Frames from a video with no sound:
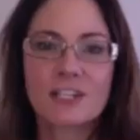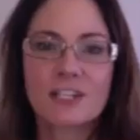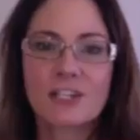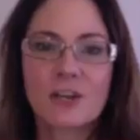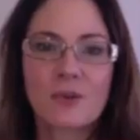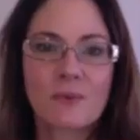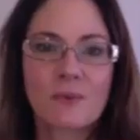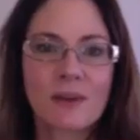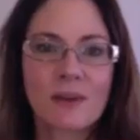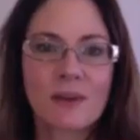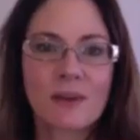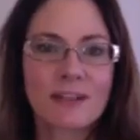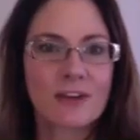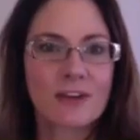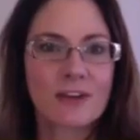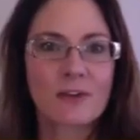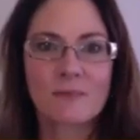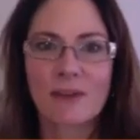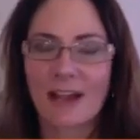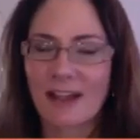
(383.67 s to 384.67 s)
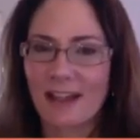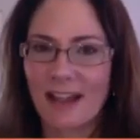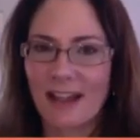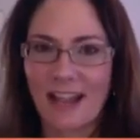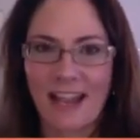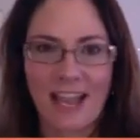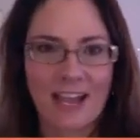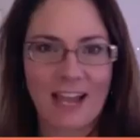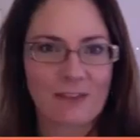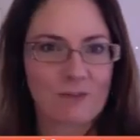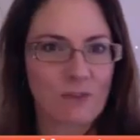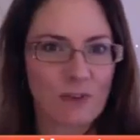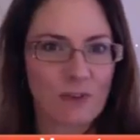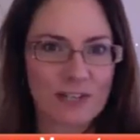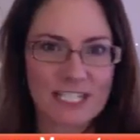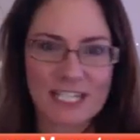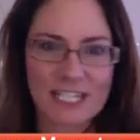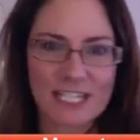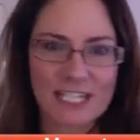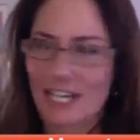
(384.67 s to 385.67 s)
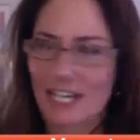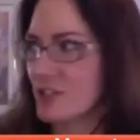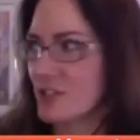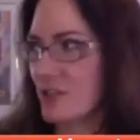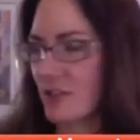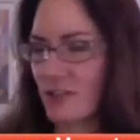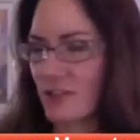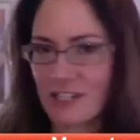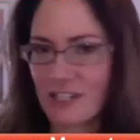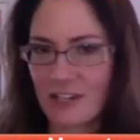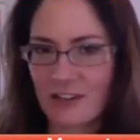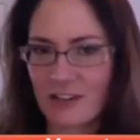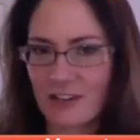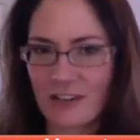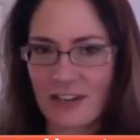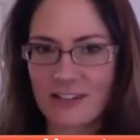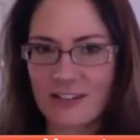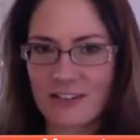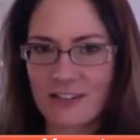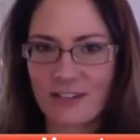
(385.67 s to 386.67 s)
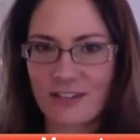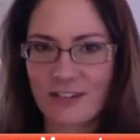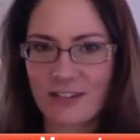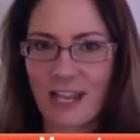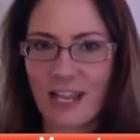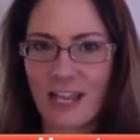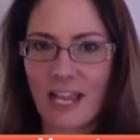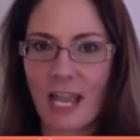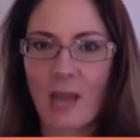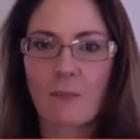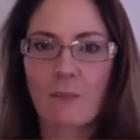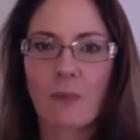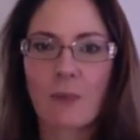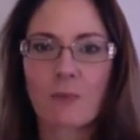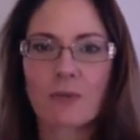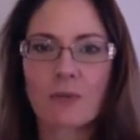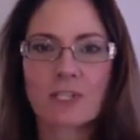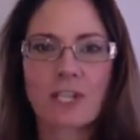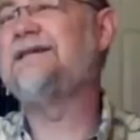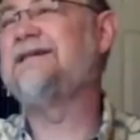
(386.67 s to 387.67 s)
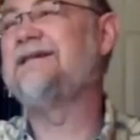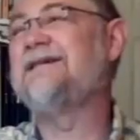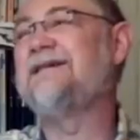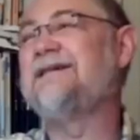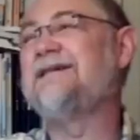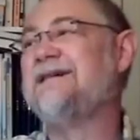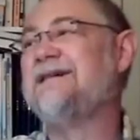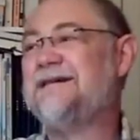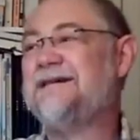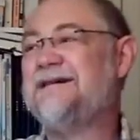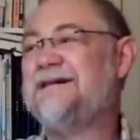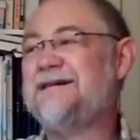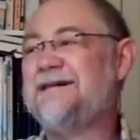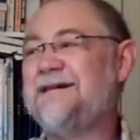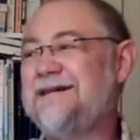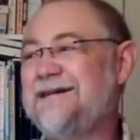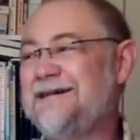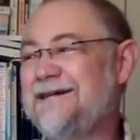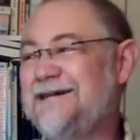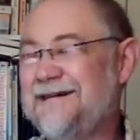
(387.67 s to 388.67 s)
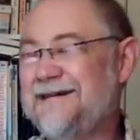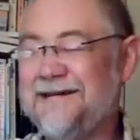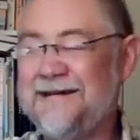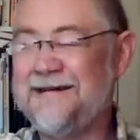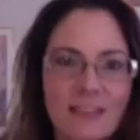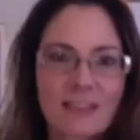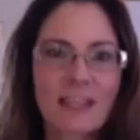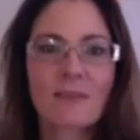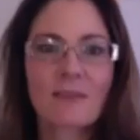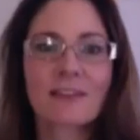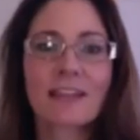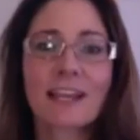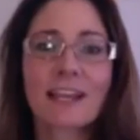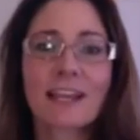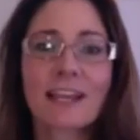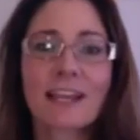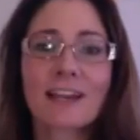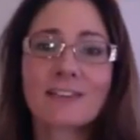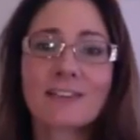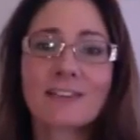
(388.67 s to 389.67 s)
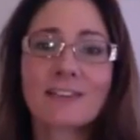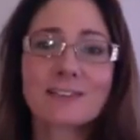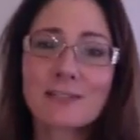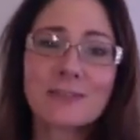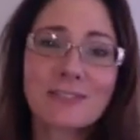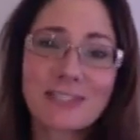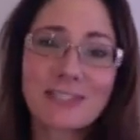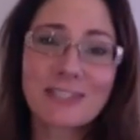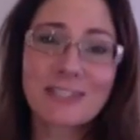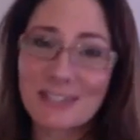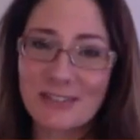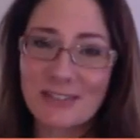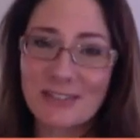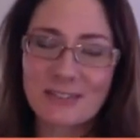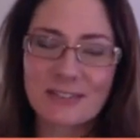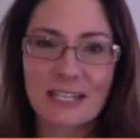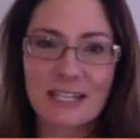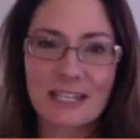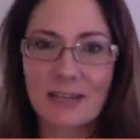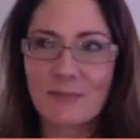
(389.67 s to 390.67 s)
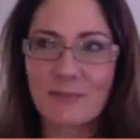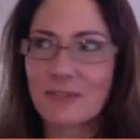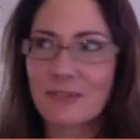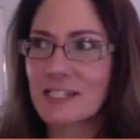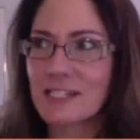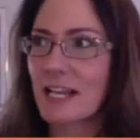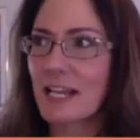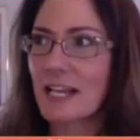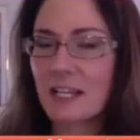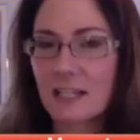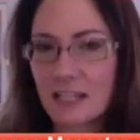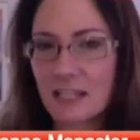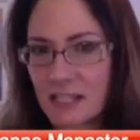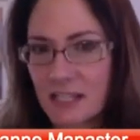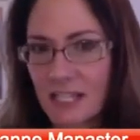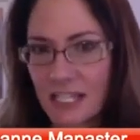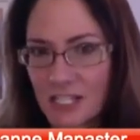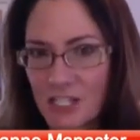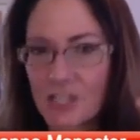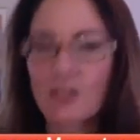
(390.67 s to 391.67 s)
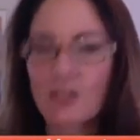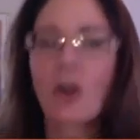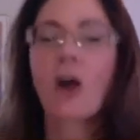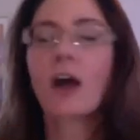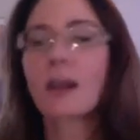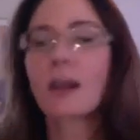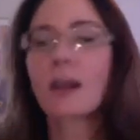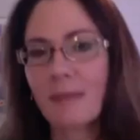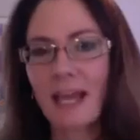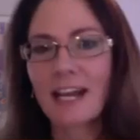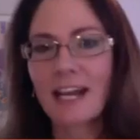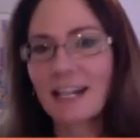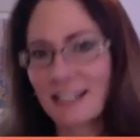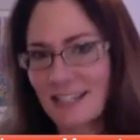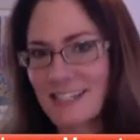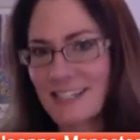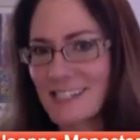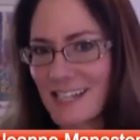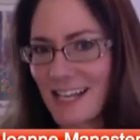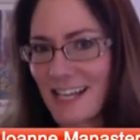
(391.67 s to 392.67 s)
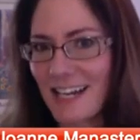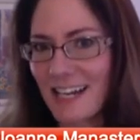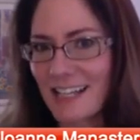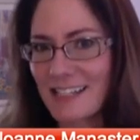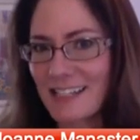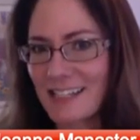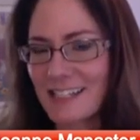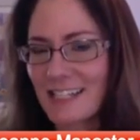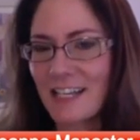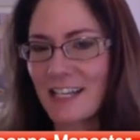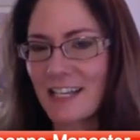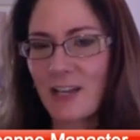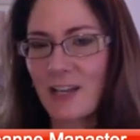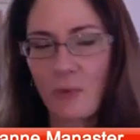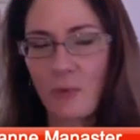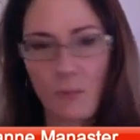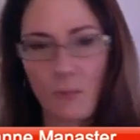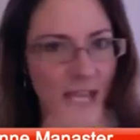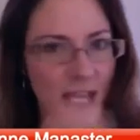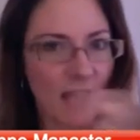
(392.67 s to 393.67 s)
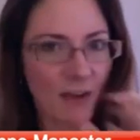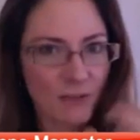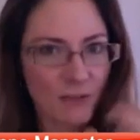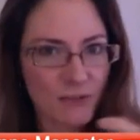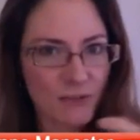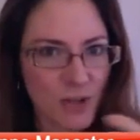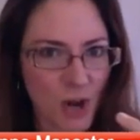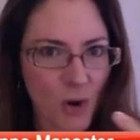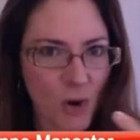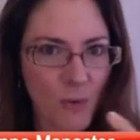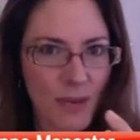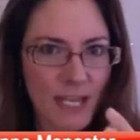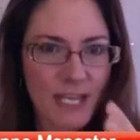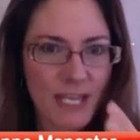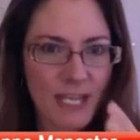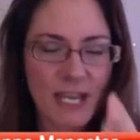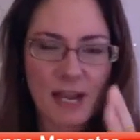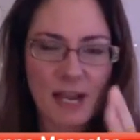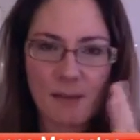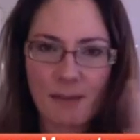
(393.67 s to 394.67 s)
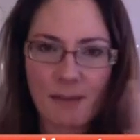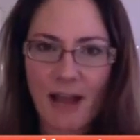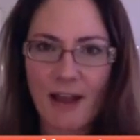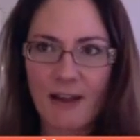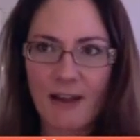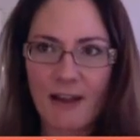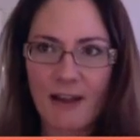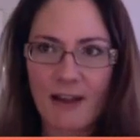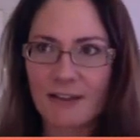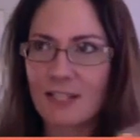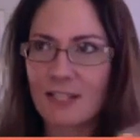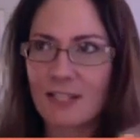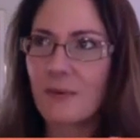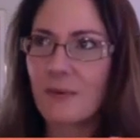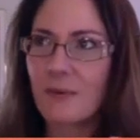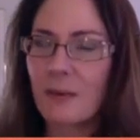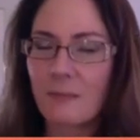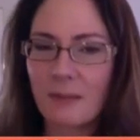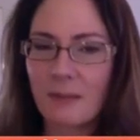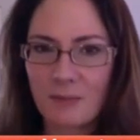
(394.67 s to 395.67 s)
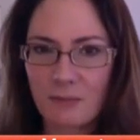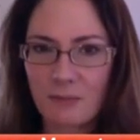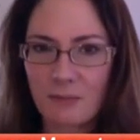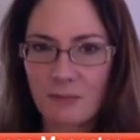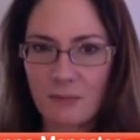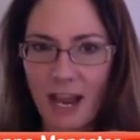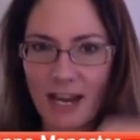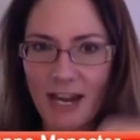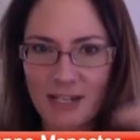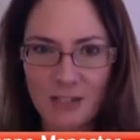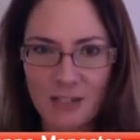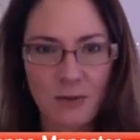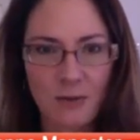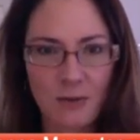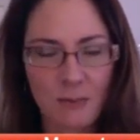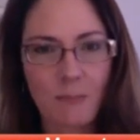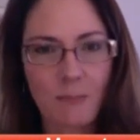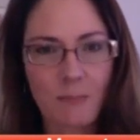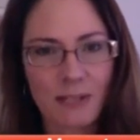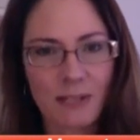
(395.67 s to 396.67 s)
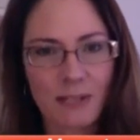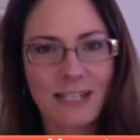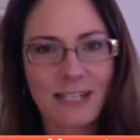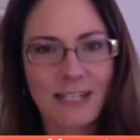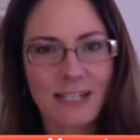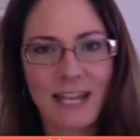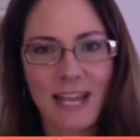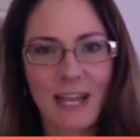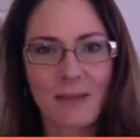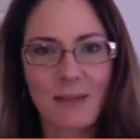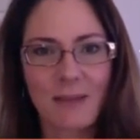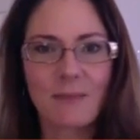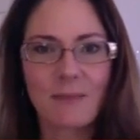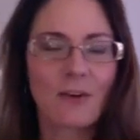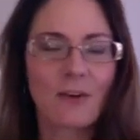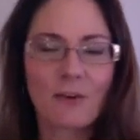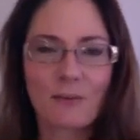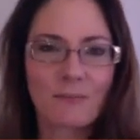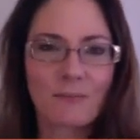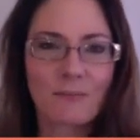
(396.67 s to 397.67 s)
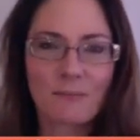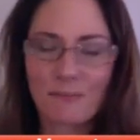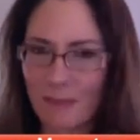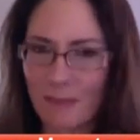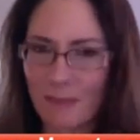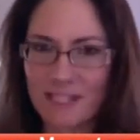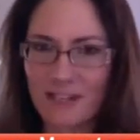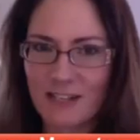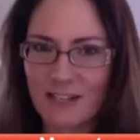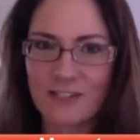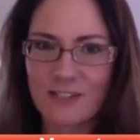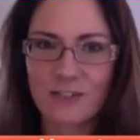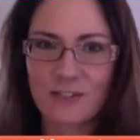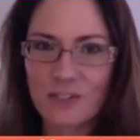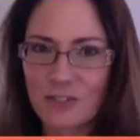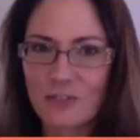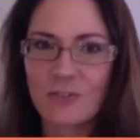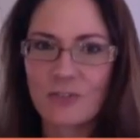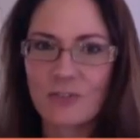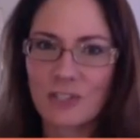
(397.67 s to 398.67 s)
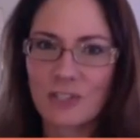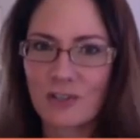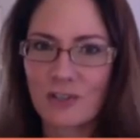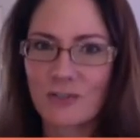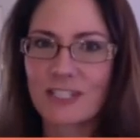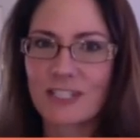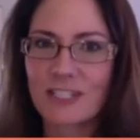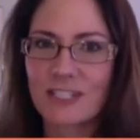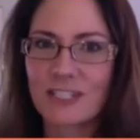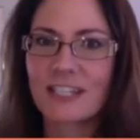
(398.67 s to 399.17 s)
You know what, though? I had 4 teenage girls here yesterday, and we were talking about it, and they were like, too cute, and it was like they just automatically said it. Yeah. Without knowing about, you know what I mean, actually remembering the name. Oh, yeah. Baby sloths are too cute.